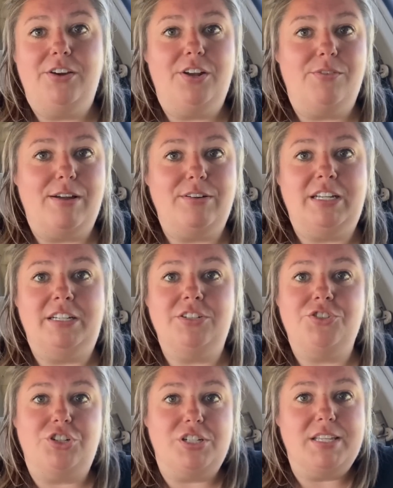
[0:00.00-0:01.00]
it around, it
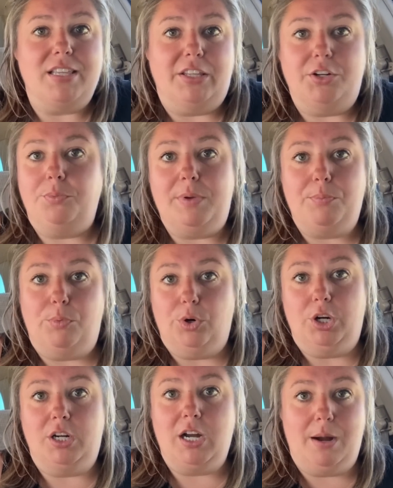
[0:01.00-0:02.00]
is just a little bit
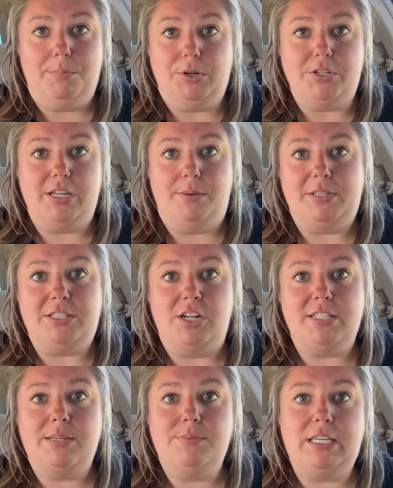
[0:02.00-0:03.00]
more cumbersome. It's
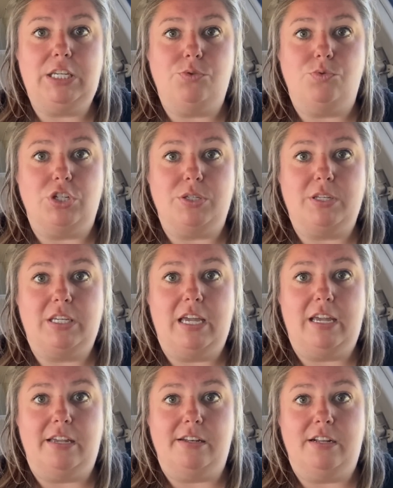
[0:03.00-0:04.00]
not something you just
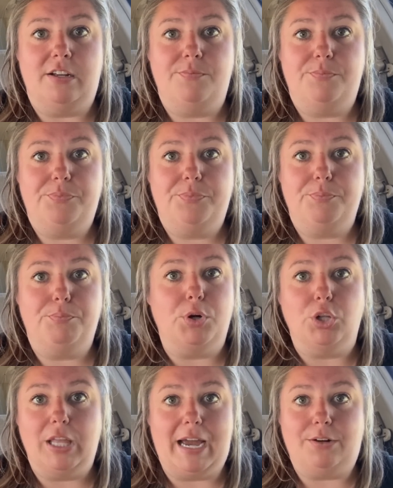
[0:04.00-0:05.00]
can
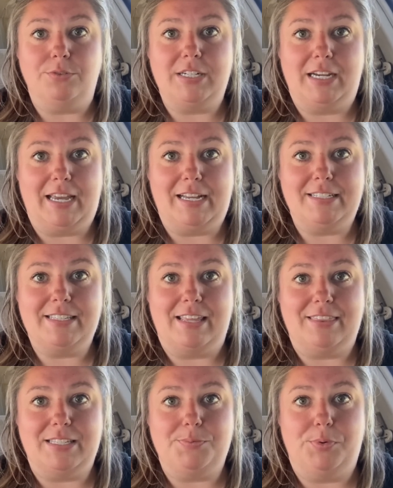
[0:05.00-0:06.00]
pull out, I guess,
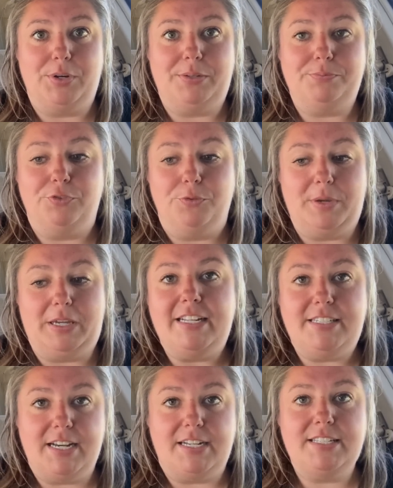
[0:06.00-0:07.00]
at this point for me.
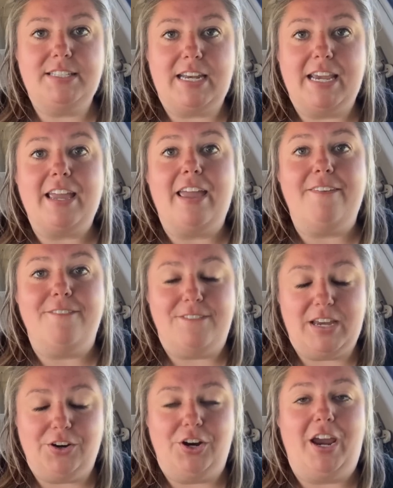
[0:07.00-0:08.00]
It does take a
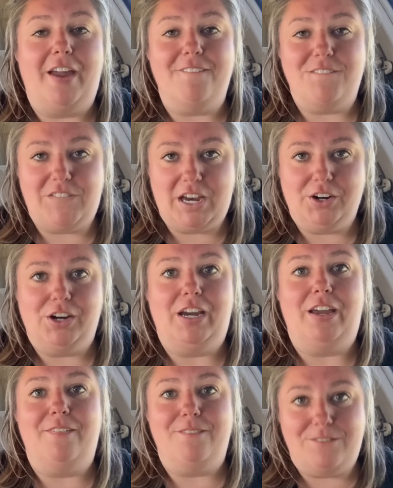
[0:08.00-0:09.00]
very,
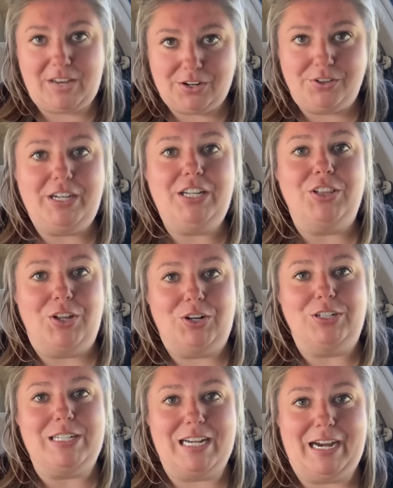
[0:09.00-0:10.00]
very, very
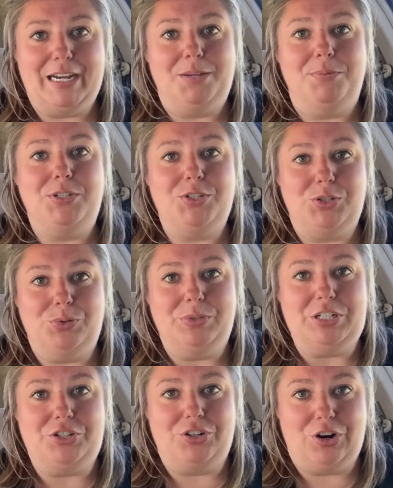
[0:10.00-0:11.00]
long time to
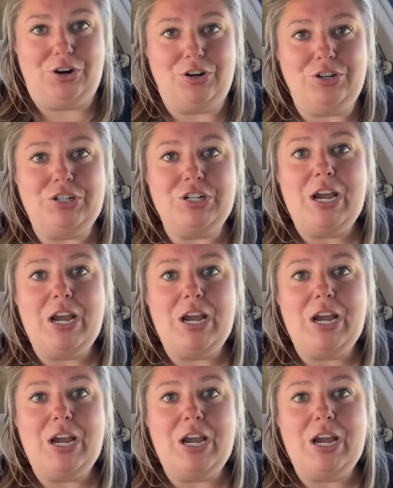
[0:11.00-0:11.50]
recharge.